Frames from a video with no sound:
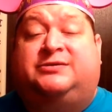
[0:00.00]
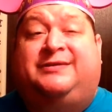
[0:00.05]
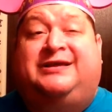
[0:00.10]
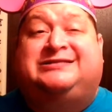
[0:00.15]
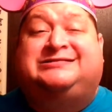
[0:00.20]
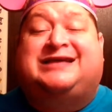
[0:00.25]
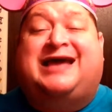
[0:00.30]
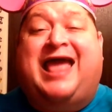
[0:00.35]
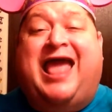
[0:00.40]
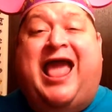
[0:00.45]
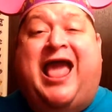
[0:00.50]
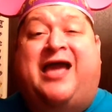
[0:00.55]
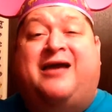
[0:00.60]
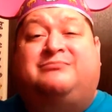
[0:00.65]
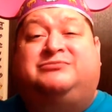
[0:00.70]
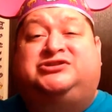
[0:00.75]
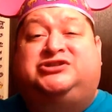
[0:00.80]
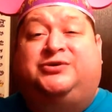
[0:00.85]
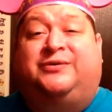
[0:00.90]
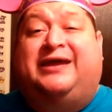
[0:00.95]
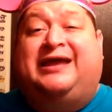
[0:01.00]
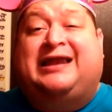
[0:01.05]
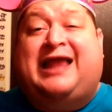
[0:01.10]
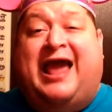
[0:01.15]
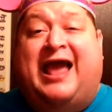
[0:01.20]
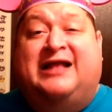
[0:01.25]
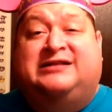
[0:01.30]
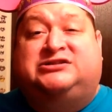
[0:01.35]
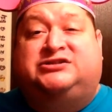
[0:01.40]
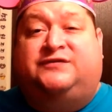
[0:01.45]
because I am doing an
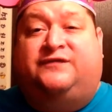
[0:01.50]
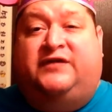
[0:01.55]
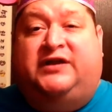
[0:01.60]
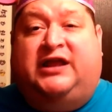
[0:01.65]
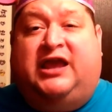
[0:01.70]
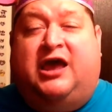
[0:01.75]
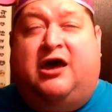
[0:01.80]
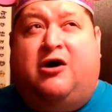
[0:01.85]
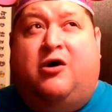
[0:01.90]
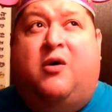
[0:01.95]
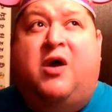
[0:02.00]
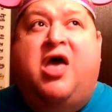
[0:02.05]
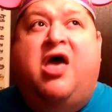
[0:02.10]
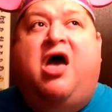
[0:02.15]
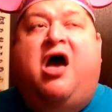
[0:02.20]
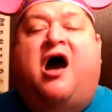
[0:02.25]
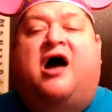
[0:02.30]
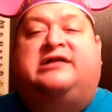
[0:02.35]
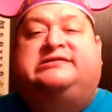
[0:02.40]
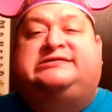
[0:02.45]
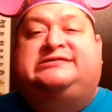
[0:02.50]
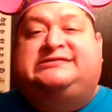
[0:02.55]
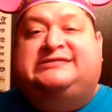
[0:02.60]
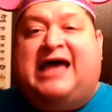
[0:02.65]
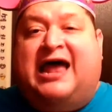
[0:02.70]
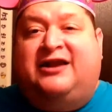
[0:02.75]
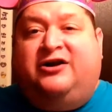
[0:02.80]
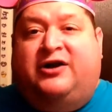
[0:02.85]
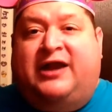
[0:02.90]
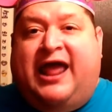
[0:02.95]
answer video on
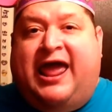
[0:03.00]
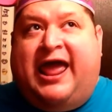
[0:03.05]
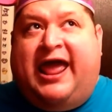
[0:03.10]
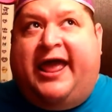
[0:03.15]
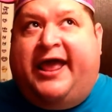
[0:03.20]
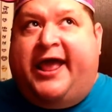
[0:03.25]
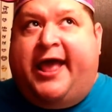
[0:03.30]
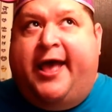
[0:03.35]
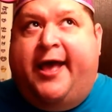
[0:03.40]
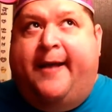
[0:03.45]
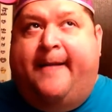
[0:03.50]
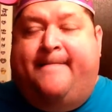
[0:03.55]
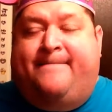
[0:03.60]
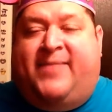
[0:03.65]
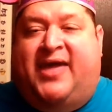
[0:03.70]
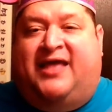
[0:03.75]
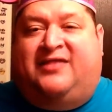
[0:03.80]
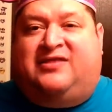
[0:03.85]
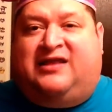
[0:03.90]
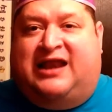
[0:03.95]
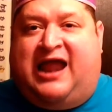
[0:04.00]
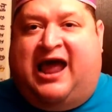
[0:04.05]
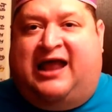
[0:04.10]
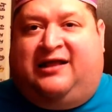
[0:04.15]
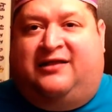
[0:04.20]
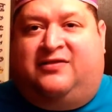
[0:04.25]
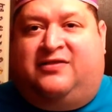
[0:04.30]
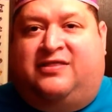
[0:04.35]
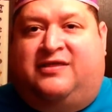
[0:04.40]
Saturday, May the 9th.